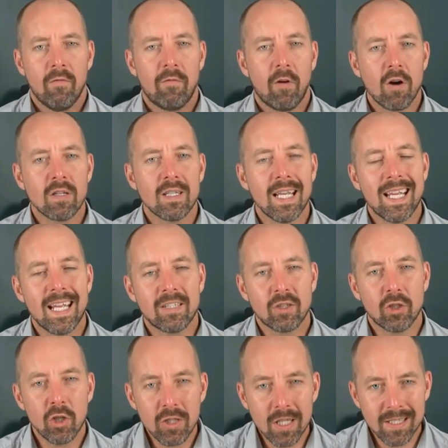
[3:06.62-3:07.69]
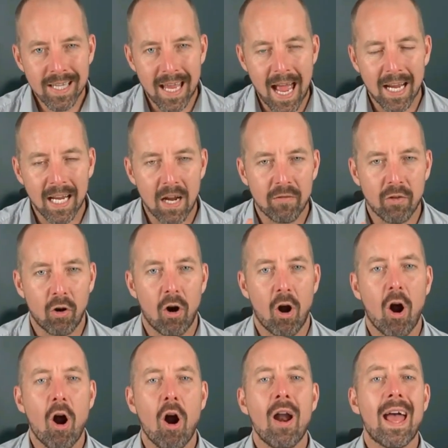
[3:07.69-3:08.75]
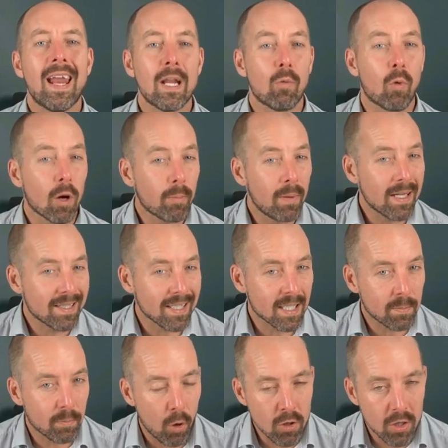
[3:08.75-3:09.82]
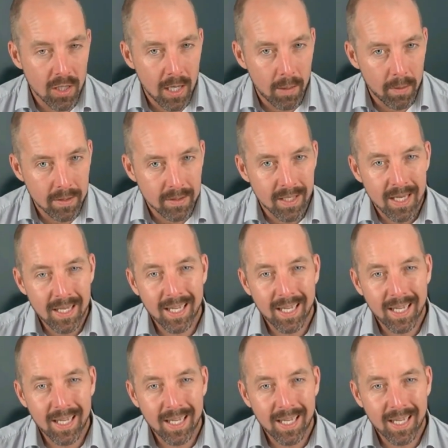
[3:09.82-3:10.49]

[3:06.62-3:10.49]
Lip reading: Firstly, it's good to check if there are any workplace exposure limits